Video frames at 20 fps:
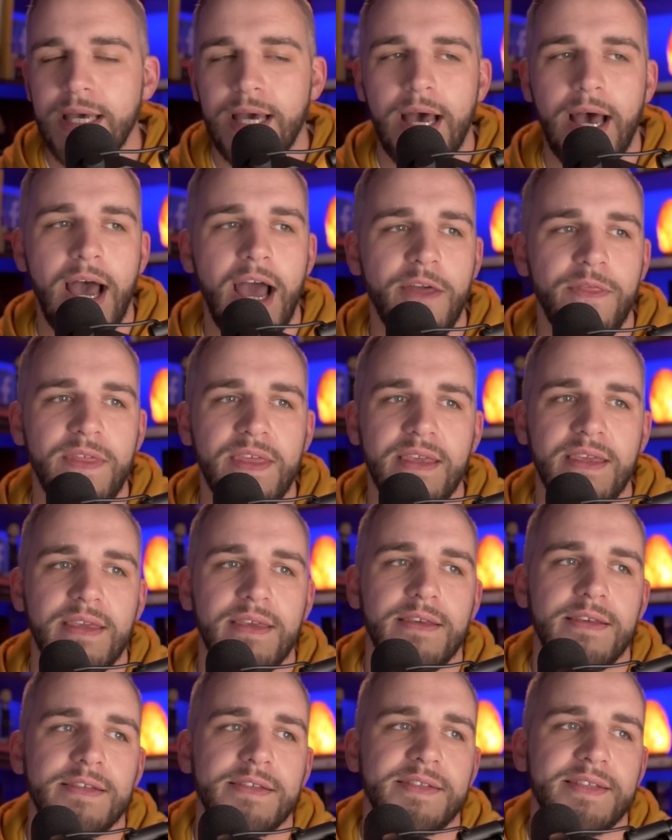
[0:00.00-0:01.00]
I think
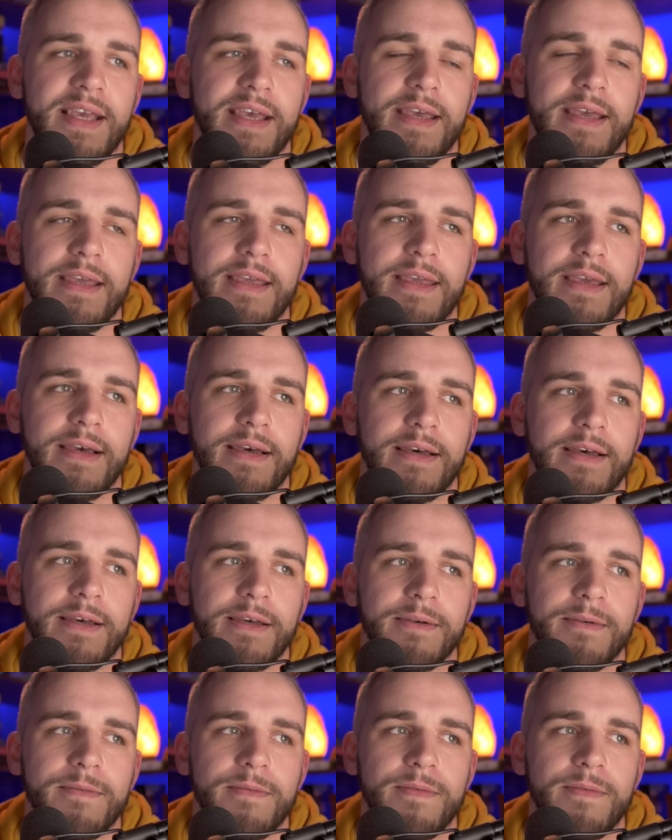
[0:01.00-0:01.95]
is a uh,